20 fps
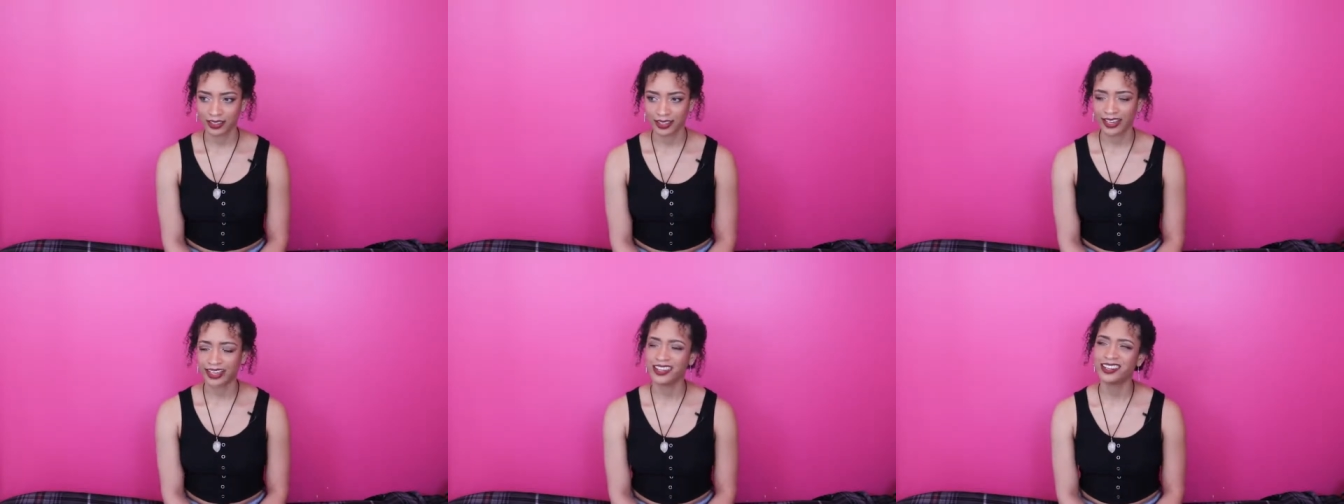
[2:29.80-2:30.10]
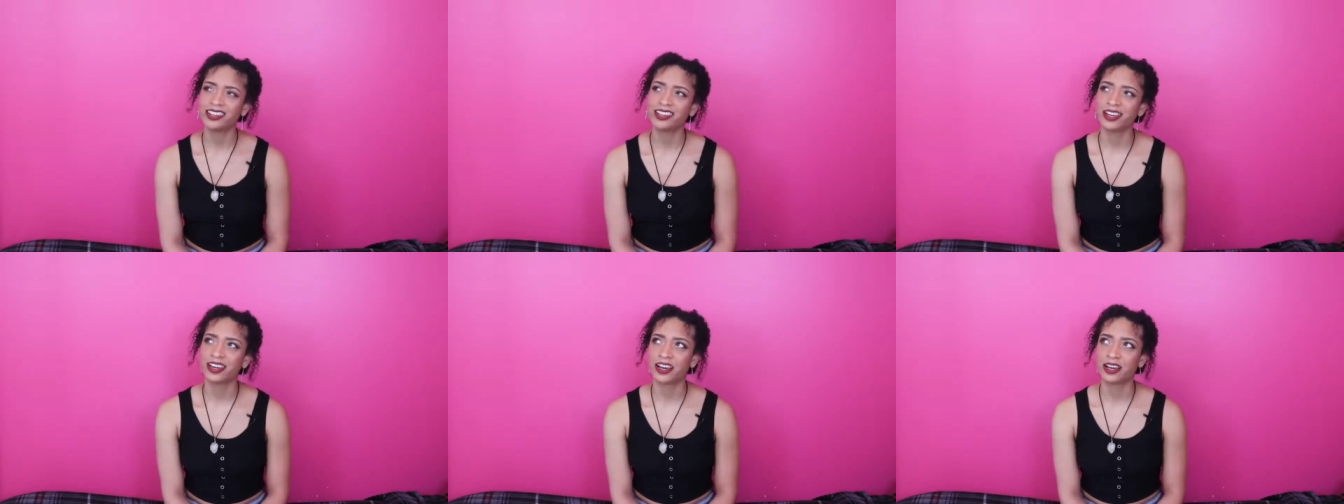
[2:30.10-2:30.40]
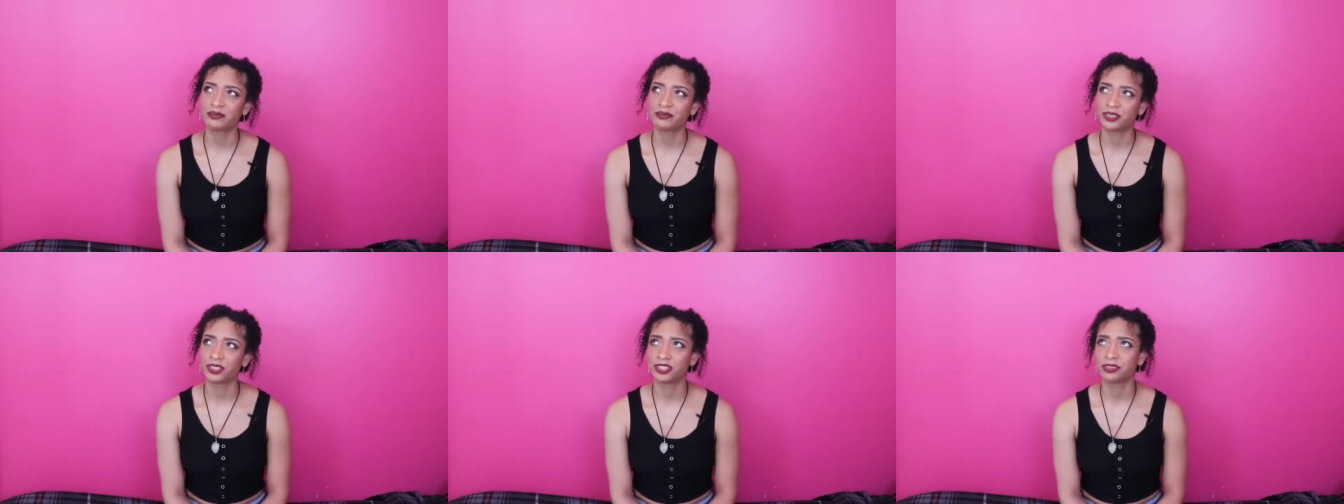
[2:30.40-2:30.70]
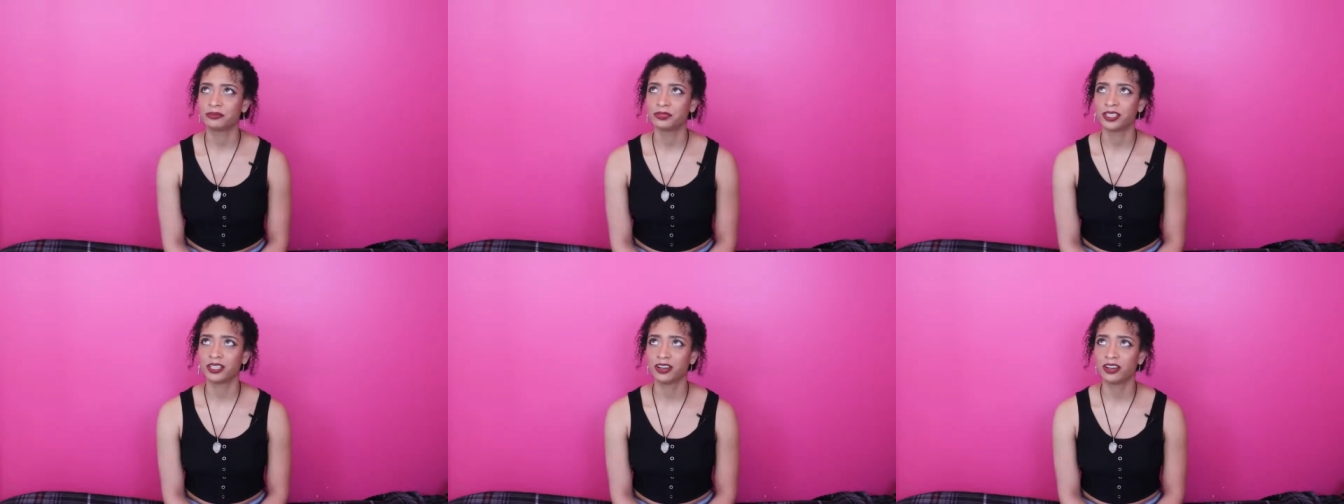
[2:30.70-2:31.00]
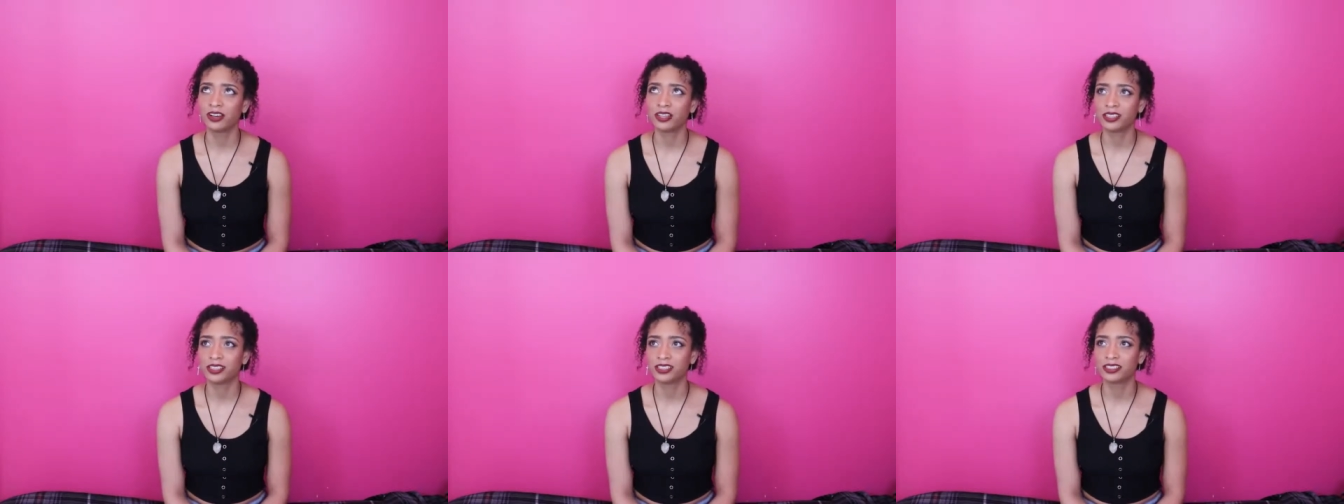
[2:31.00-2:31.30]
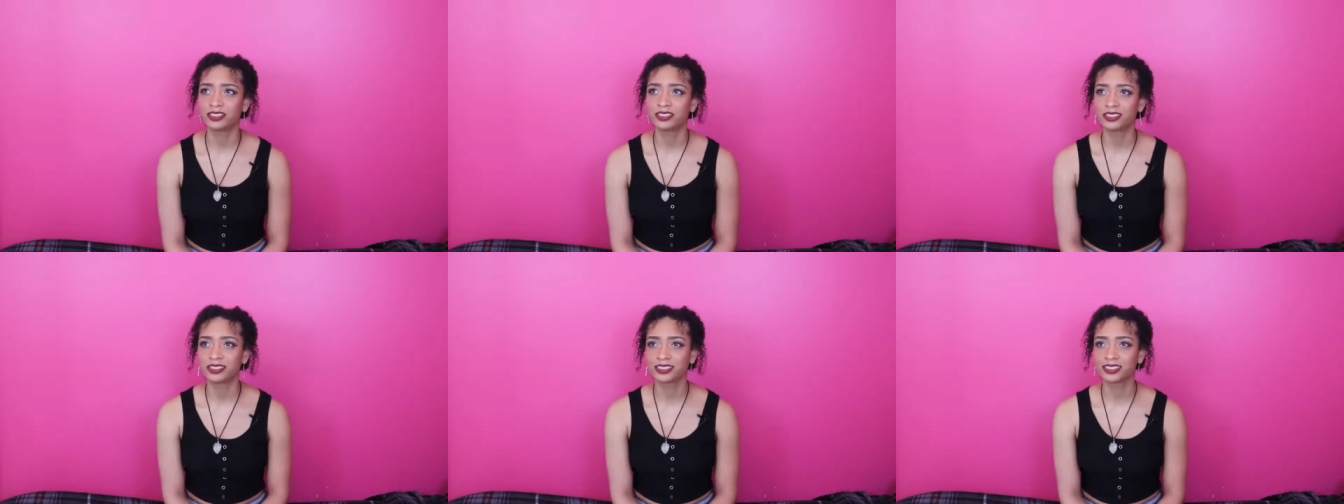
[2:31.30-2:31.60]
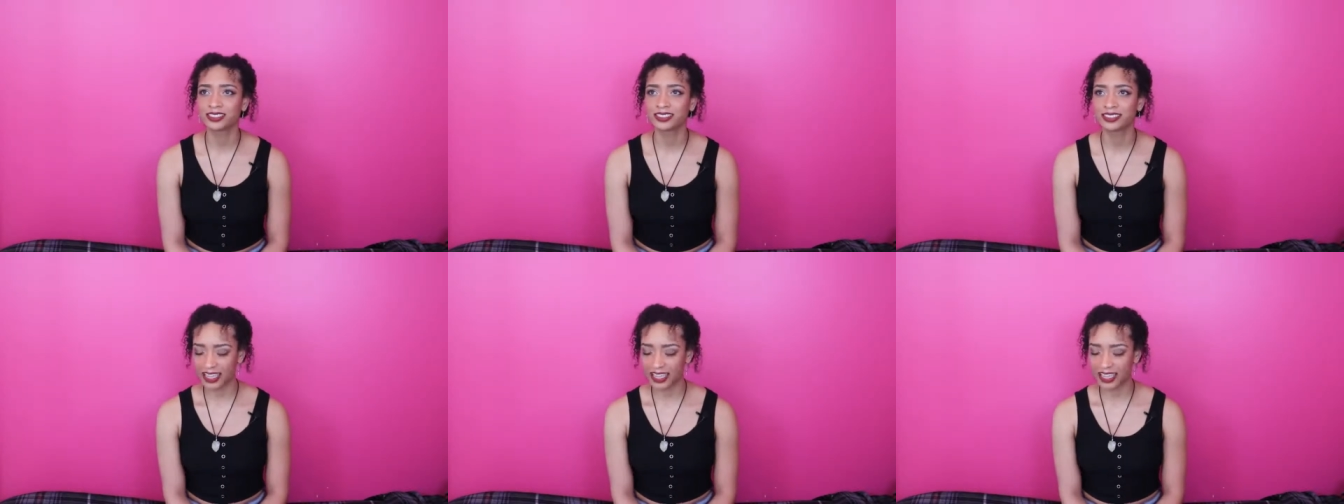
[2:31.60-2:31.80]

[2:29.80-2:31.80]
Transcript: any app, to be honest.